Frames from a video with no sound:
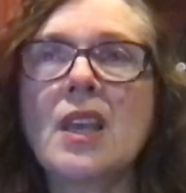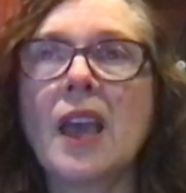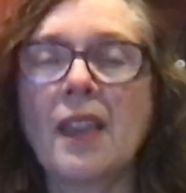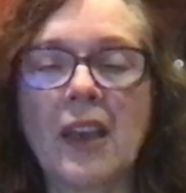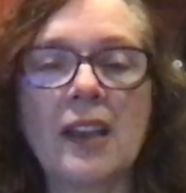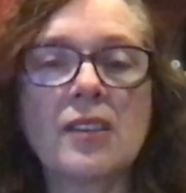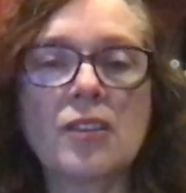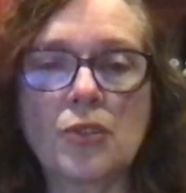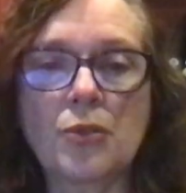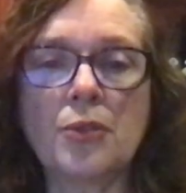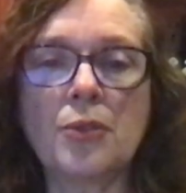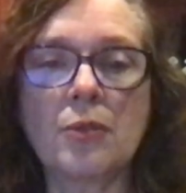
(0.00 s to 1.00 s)
And that is
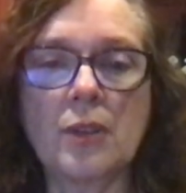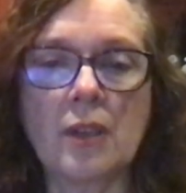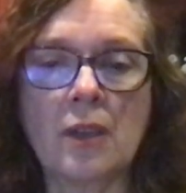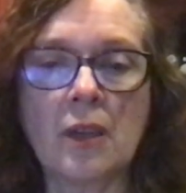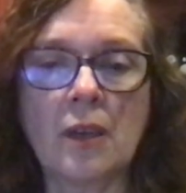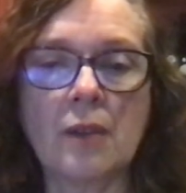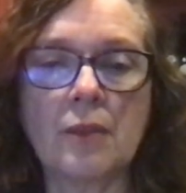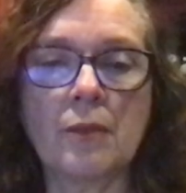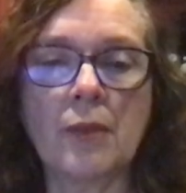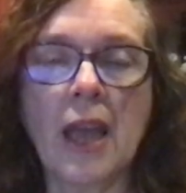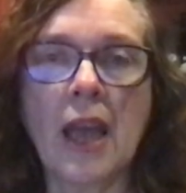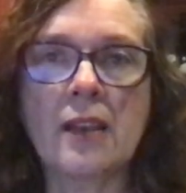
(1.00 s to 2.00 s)
true. Uh,
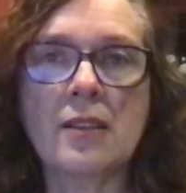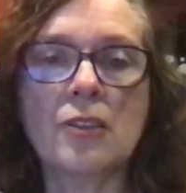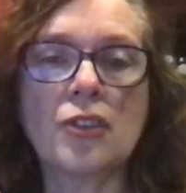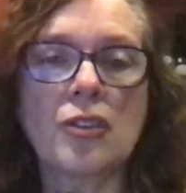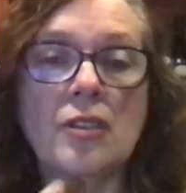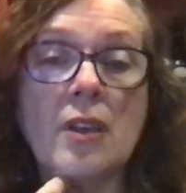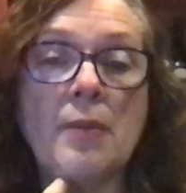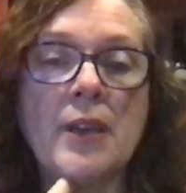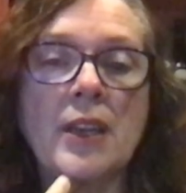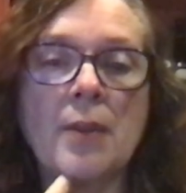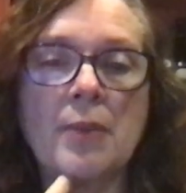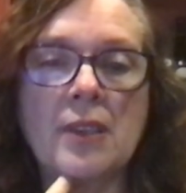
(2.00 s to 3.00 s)
acid just
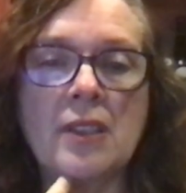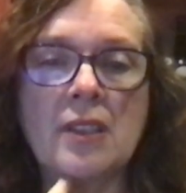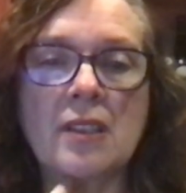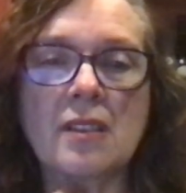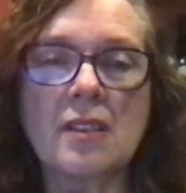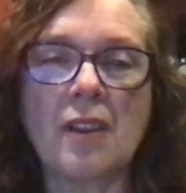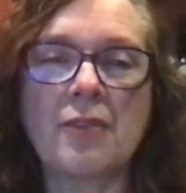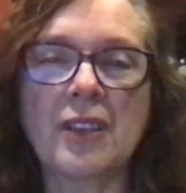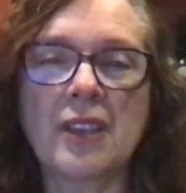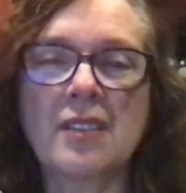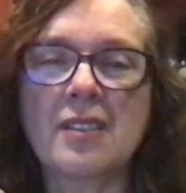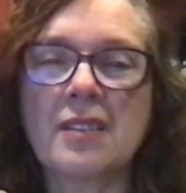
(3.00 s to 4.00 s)
coming up into the
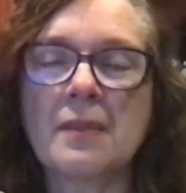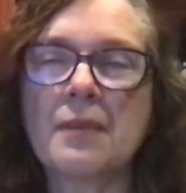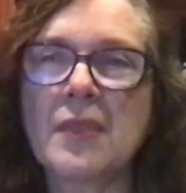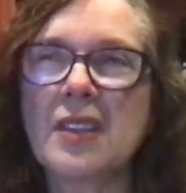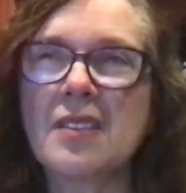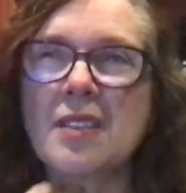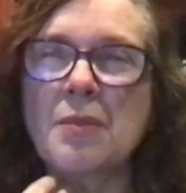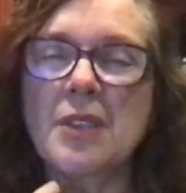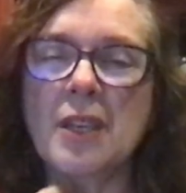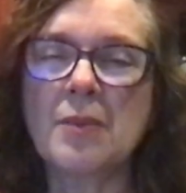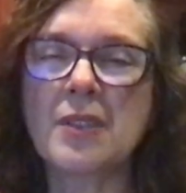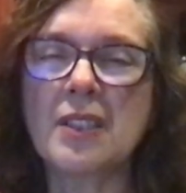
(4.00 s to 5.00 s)
esophagus,
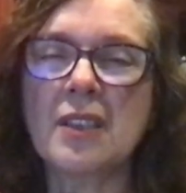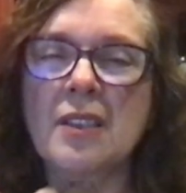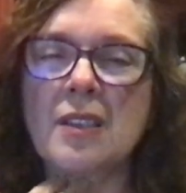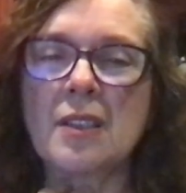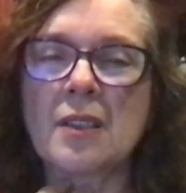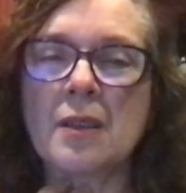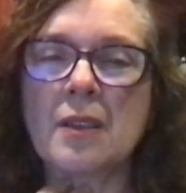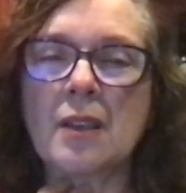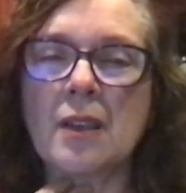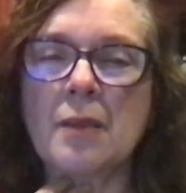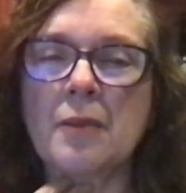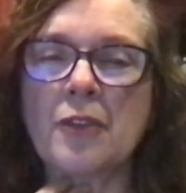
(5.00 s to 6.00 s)
sometimes into the
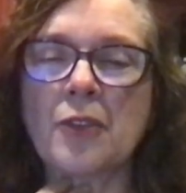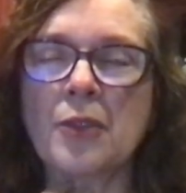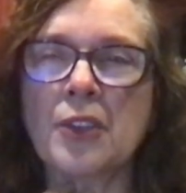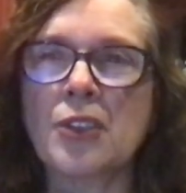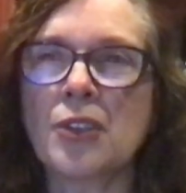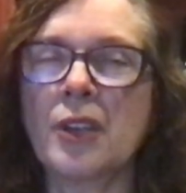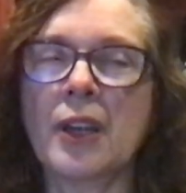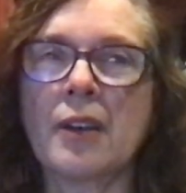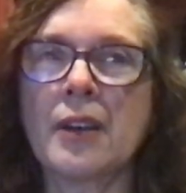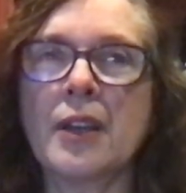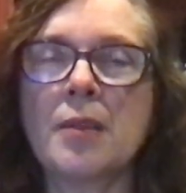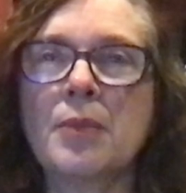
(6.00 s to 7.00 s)
um, pharyngeal
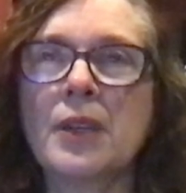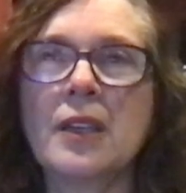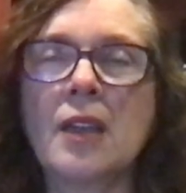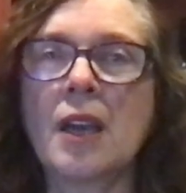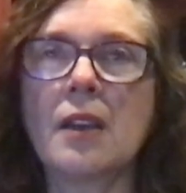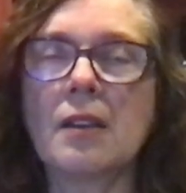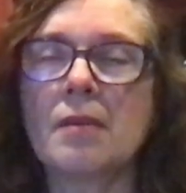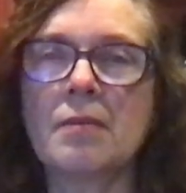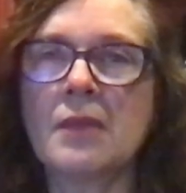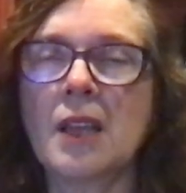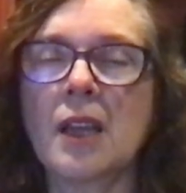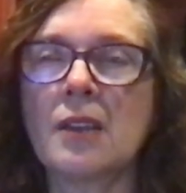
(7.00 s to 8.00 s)
area, but not
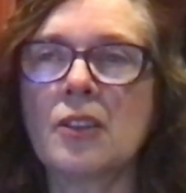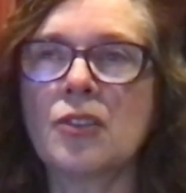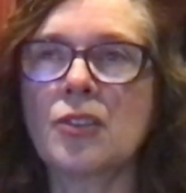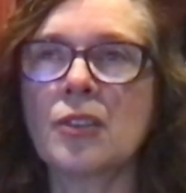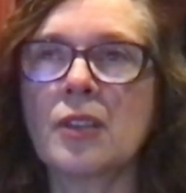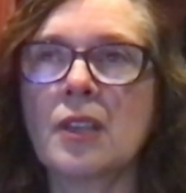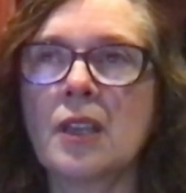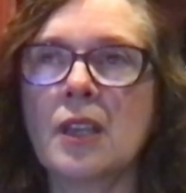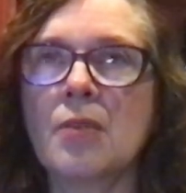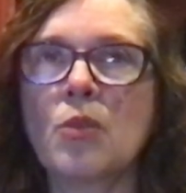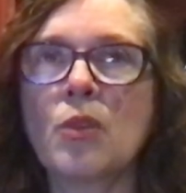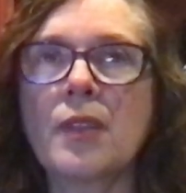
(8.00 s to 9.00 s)
not usually
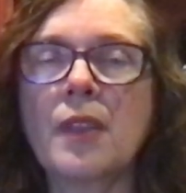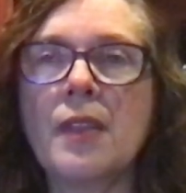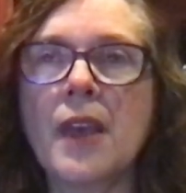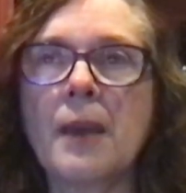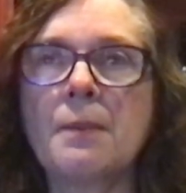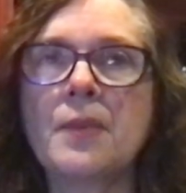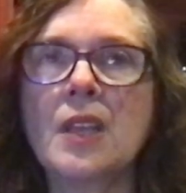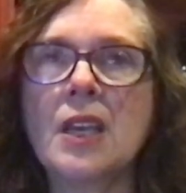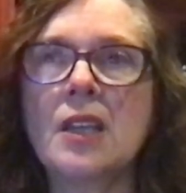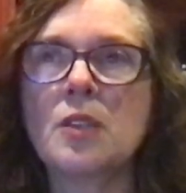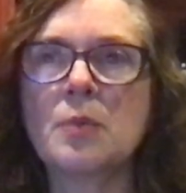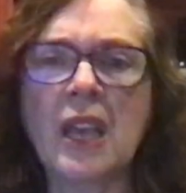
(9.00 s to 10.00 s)
any more than that.
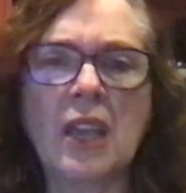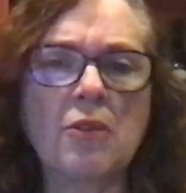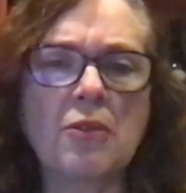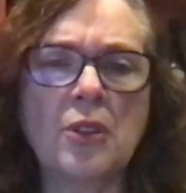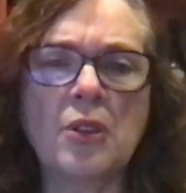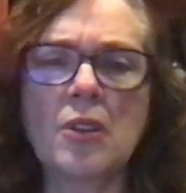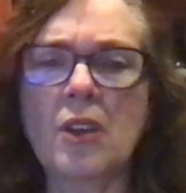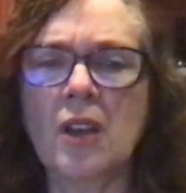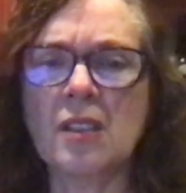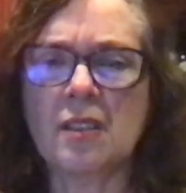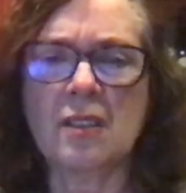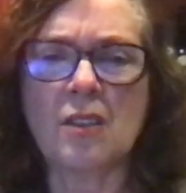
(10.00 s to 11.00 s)
It's painful,
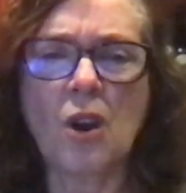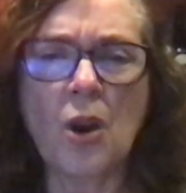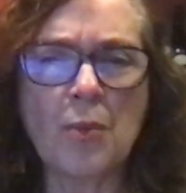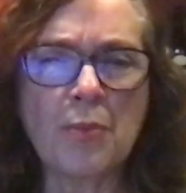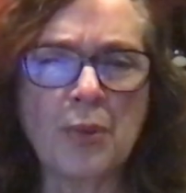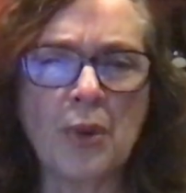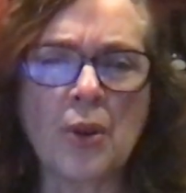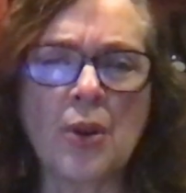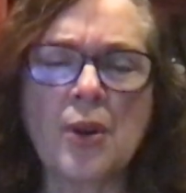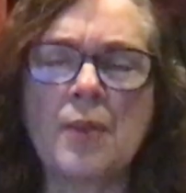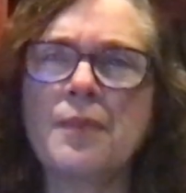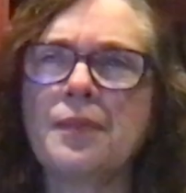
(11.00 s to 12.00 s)
causes
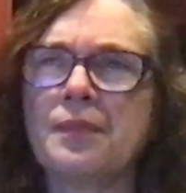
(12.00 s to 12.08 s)
heartburn,